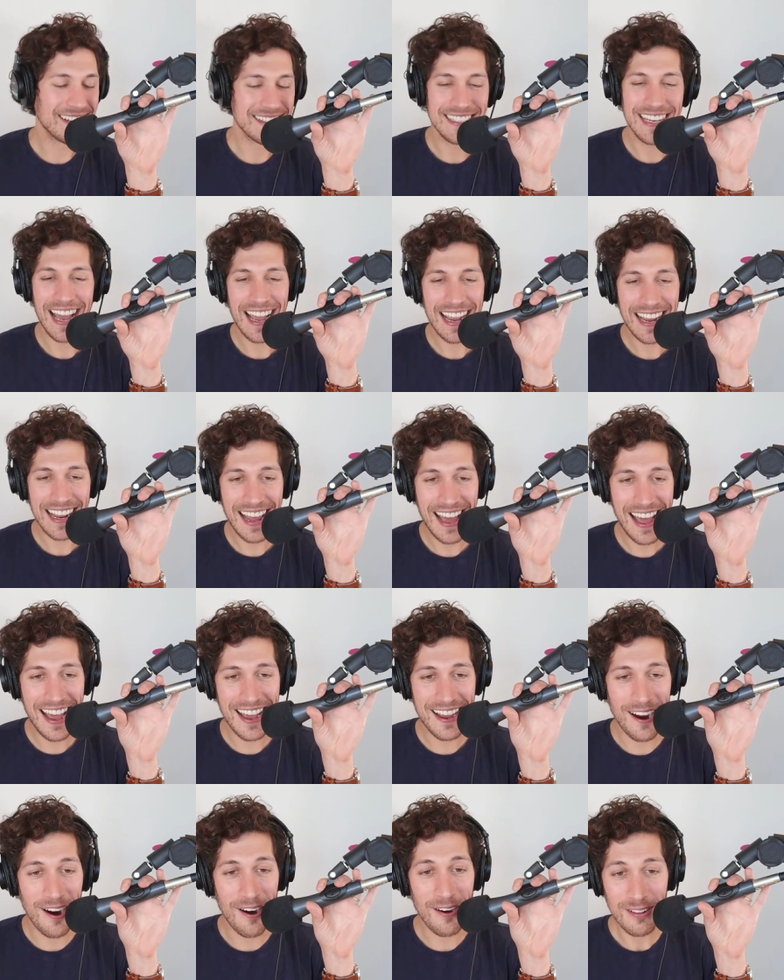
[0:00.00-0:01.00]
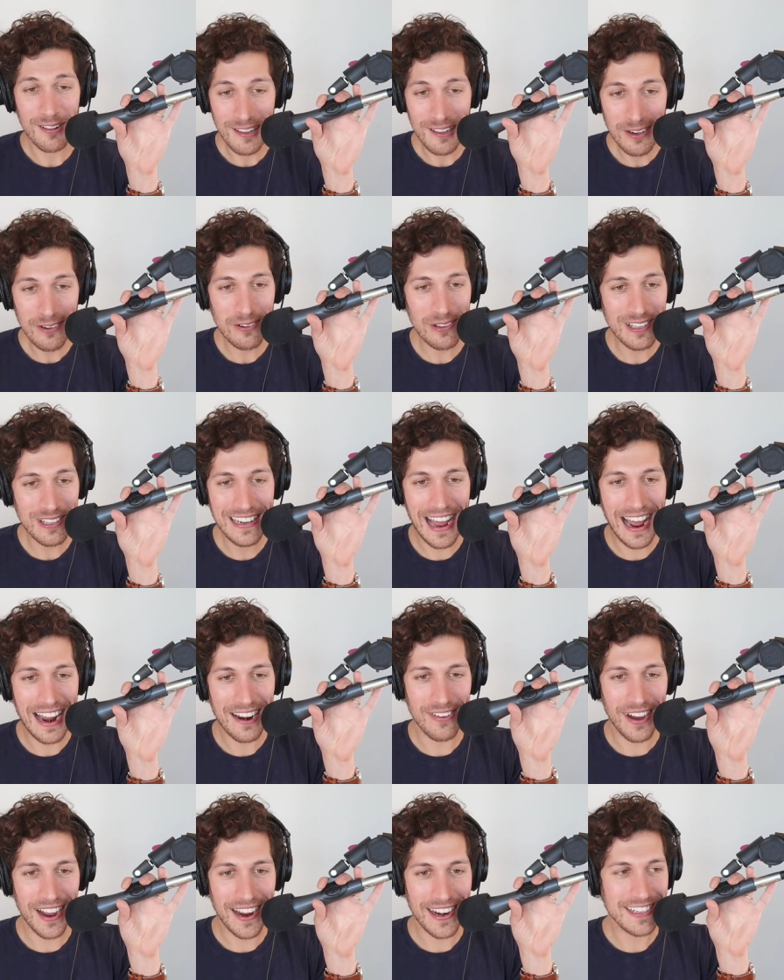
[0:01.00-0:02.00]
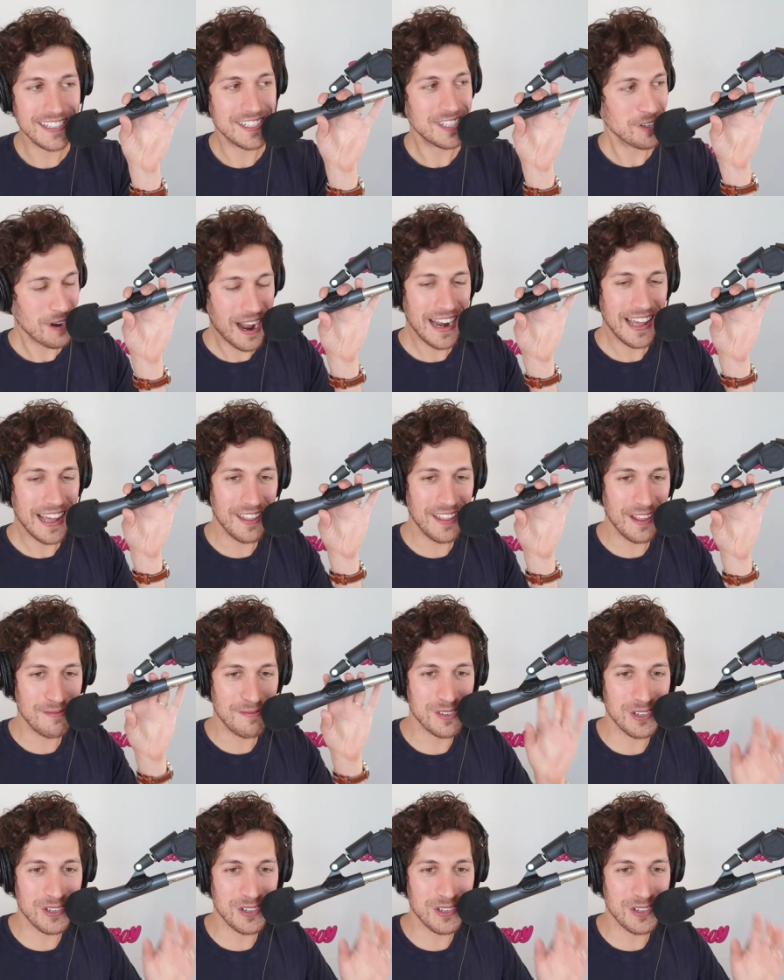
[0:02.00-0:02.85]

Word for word: Jack and I are literally not invited to any of them. So,